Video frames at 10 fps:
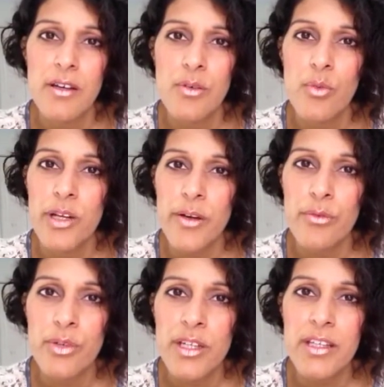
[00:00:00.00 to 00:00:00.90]
what I
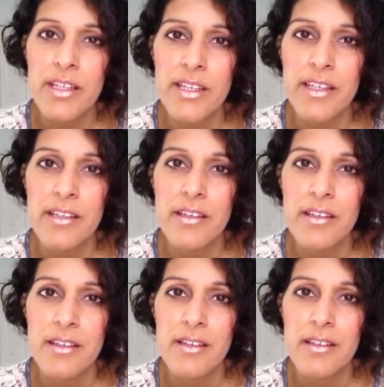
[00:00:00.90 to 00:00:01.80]
really
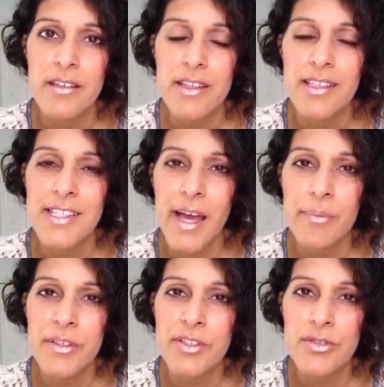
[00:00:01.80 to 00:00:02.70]
can tap
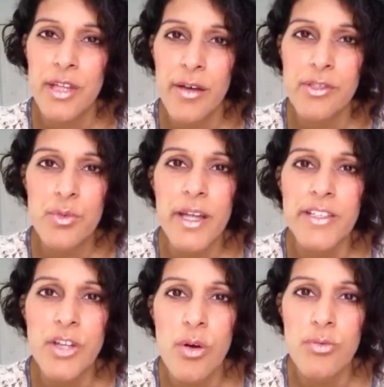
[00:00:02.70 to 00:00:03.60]
into now is what I
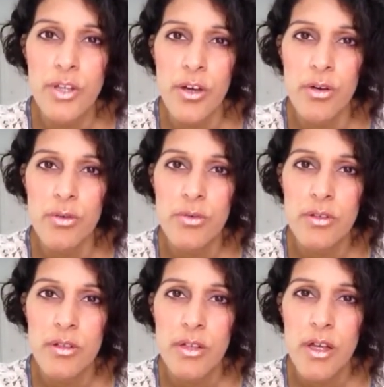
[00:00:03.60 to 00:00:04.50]
don't know.
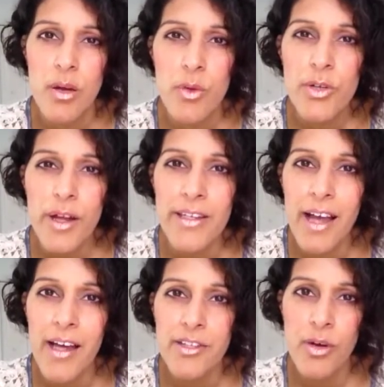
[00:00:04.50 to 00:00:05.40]
What do I
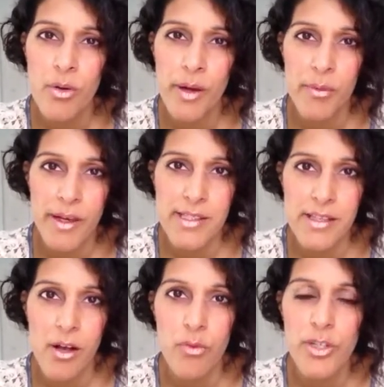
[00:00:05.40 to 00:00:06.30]
not know about
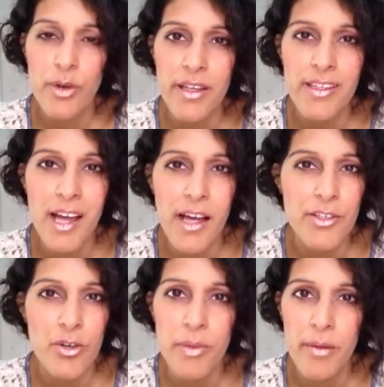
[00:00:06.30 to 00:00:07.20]
myself? What do I not
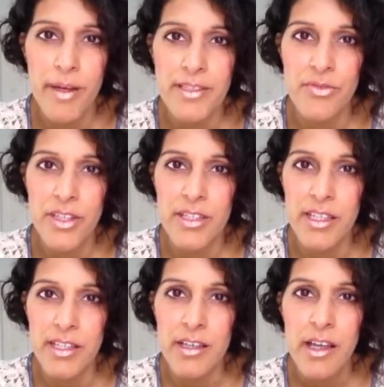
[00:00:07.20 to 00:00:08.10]
know about my
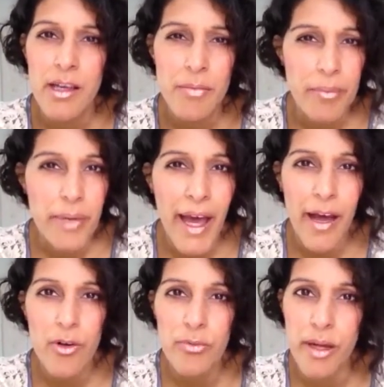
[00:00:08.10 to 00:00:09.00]
divinity, my
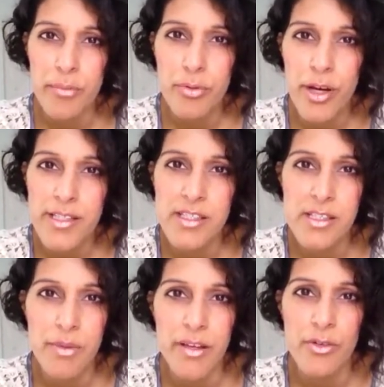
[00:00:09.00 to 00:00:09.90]
power, my
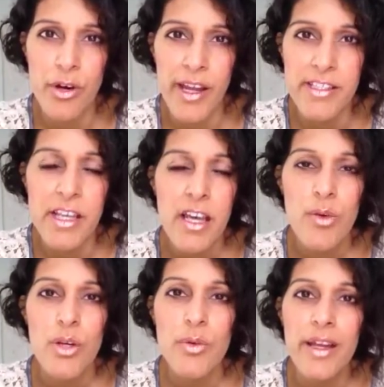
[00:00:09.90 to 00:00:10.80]
presence, my grace?
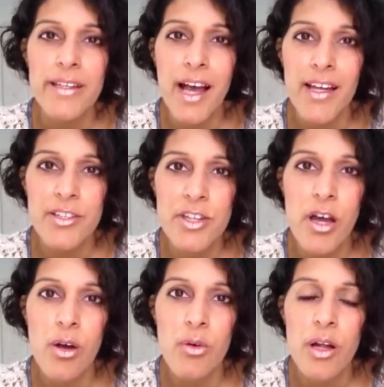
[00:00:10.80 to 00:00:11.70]
What do I not
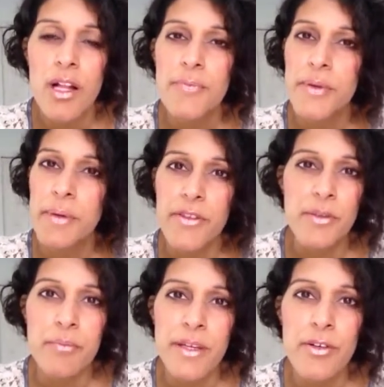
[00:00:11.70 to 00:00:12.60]
know about the
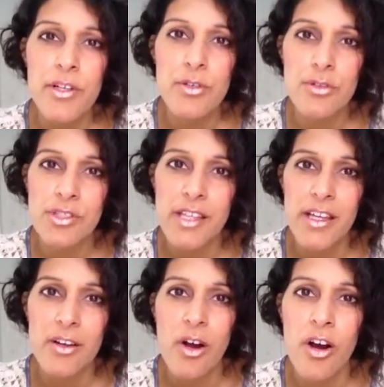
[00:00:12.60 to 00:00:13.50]
miracles
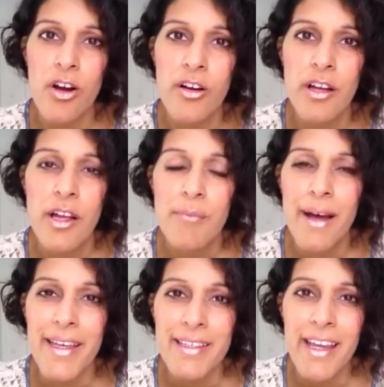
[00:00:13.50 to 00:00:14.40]
that are my
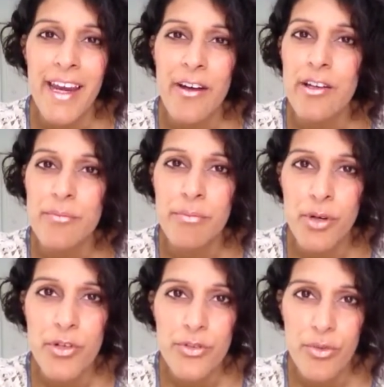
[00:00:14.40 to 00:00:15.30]
inherent
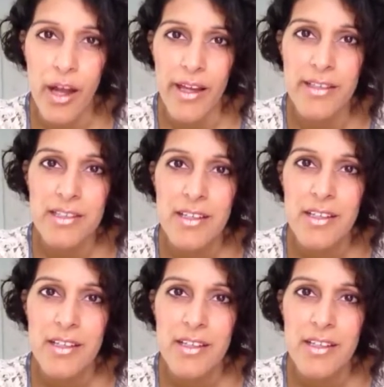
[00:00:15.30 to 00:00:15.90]
birthright?